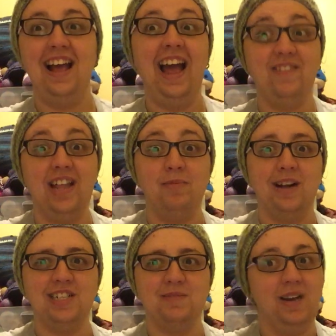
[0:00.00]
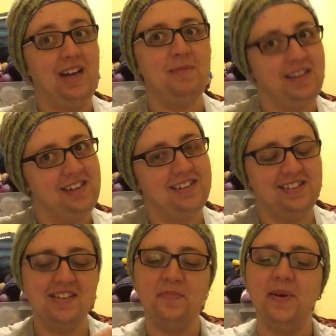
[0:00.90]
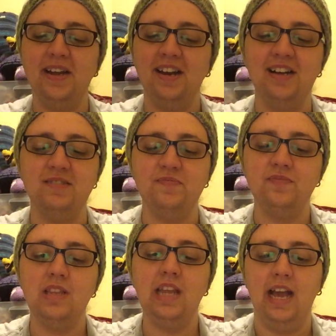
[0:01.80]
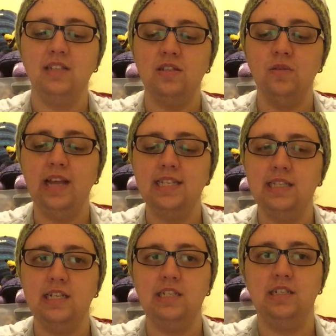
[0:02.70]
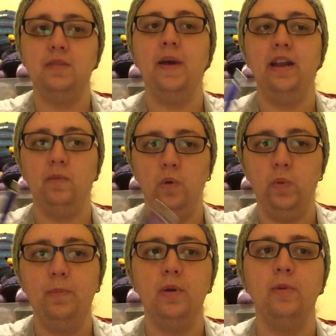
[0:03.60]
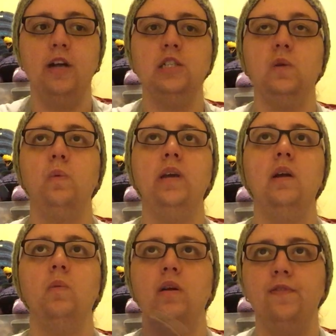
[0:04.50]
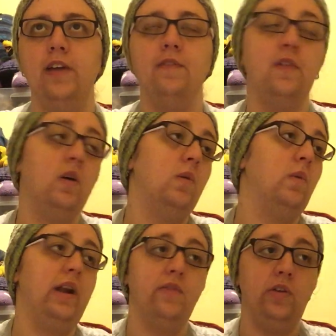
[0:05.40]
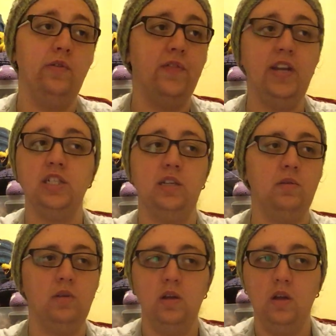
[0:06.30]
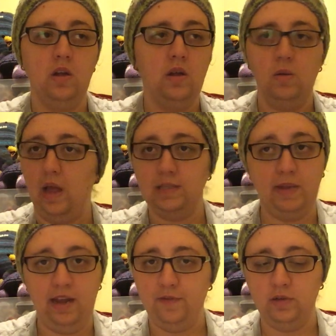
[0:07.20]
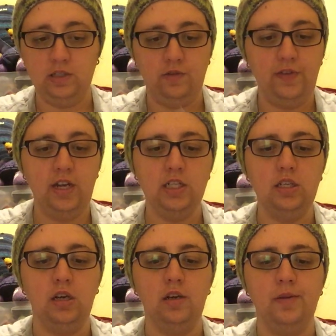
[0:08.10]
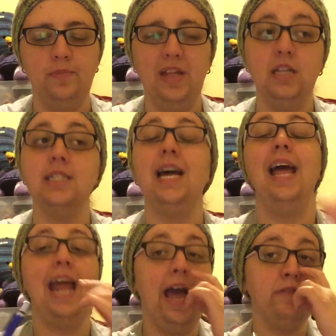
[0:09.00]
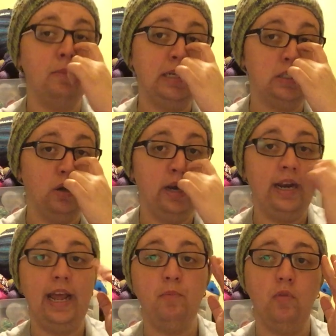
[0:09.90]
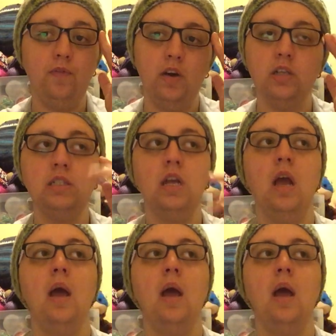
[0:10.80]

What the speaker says: have a lot of projects behind me, but yeah, so that's just about it. 1 whip per project a week, 1 FO whenever you finish it, as many FOs as you finish. It does not have to be started April 1st,